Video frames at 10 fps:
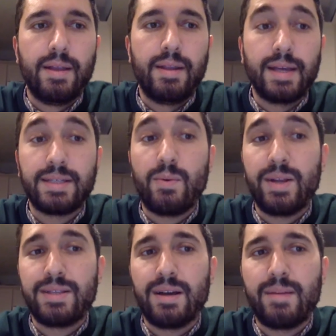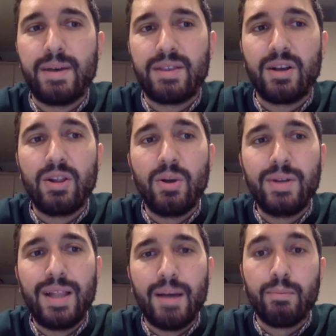Next, I want to talk about the Clos
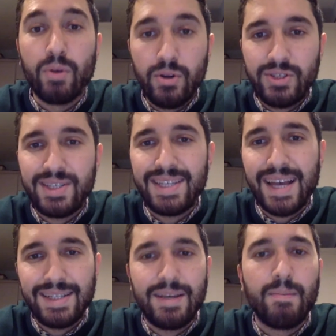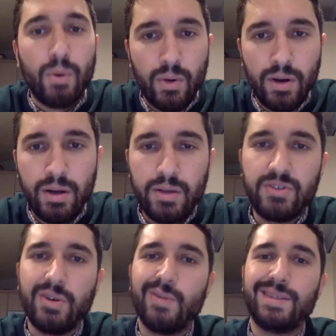de la Brosse Saint-Amour.
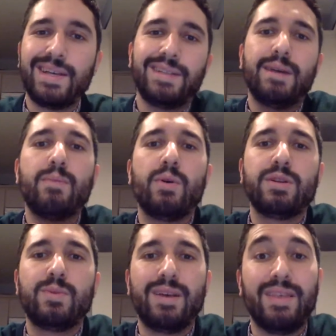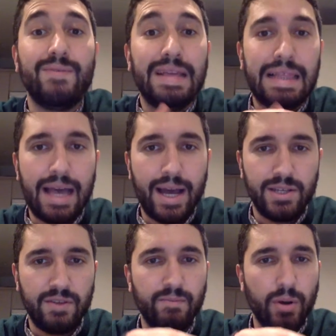So Saint-Amour is one of the
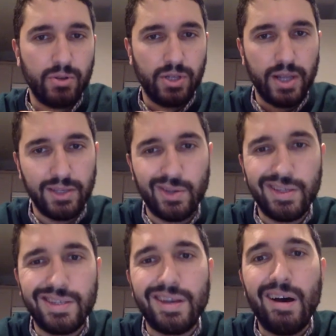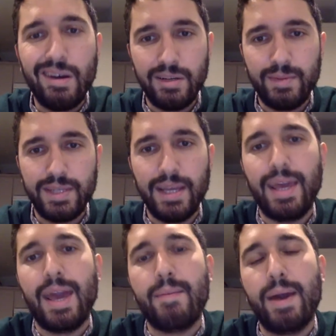villages of Beaujolais. So this is 100%
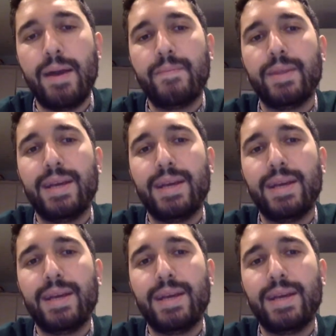Gamay.